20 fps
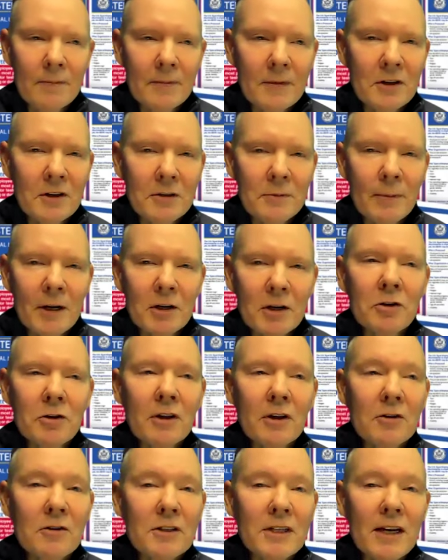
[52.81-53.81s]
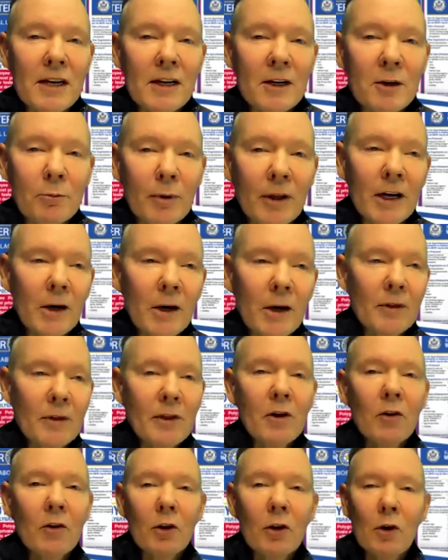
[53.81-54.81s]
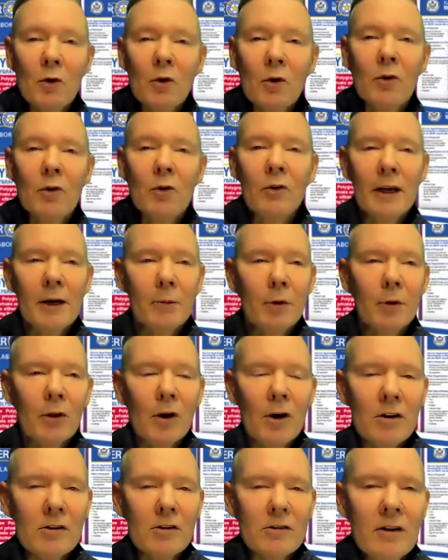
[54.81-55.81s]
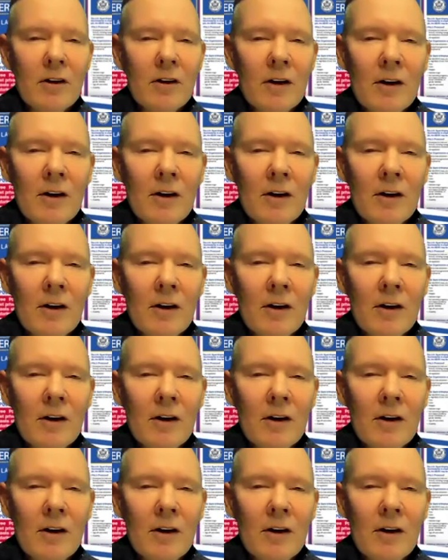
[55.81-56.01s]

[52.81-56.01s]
just make sure that you're staying compliant with your local labor laws.